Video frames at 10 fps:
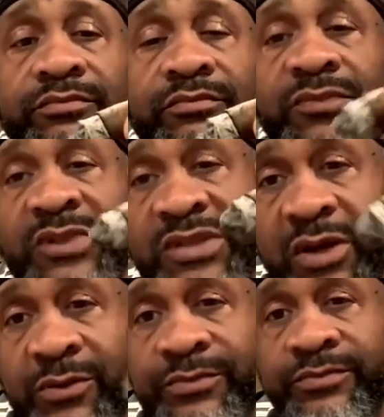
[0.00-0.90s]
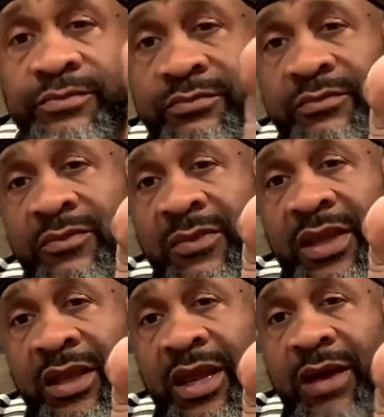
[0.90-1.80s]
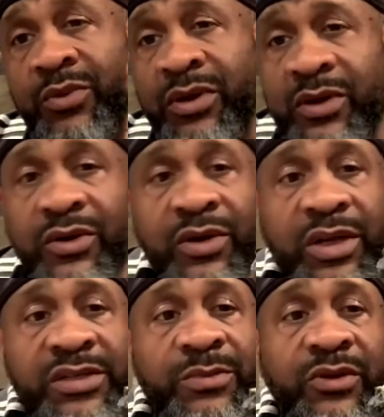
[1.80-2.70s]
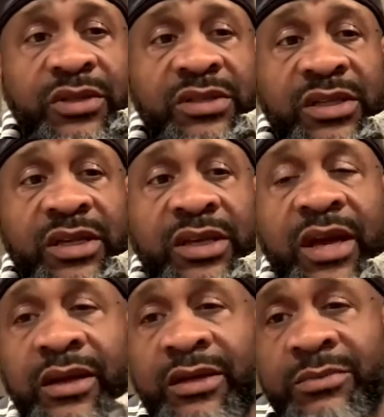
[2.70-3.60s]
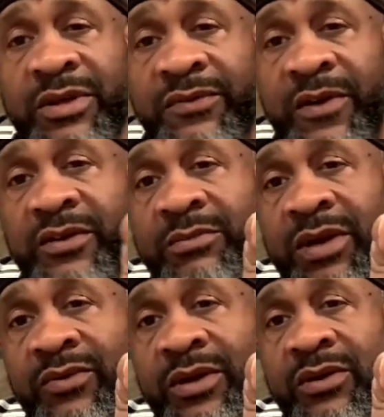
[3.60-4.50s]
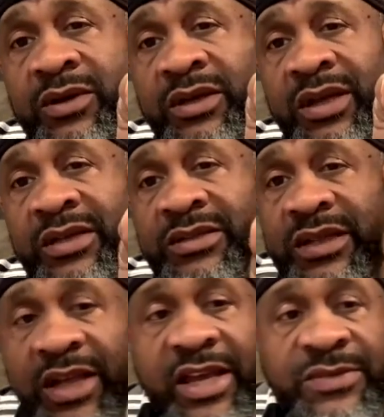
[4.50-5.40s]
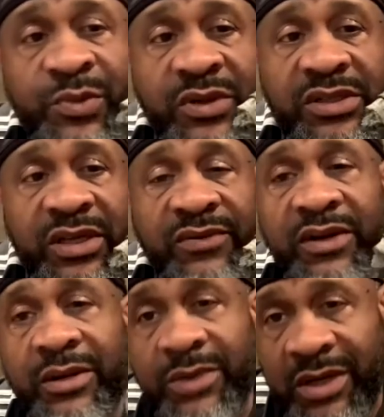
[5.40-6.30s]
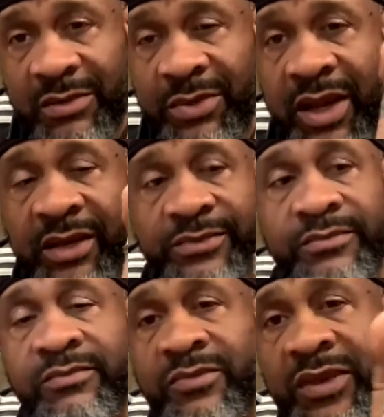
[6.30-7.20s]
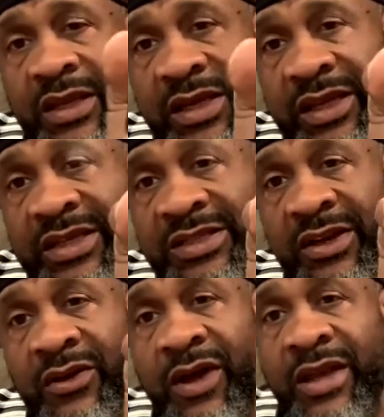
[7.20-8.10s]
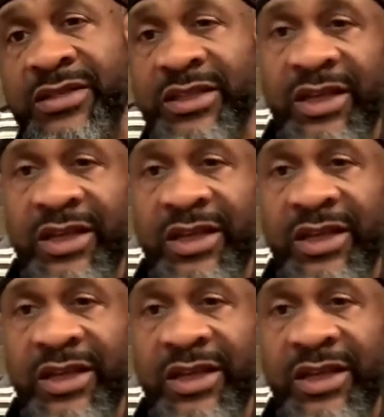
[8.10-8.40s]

So, Kowboy gonna go ahead and smoke this thing down a little bit further, man. We gonna get down to the last portion of it, and I'm gonna come back and let y'all know how this thing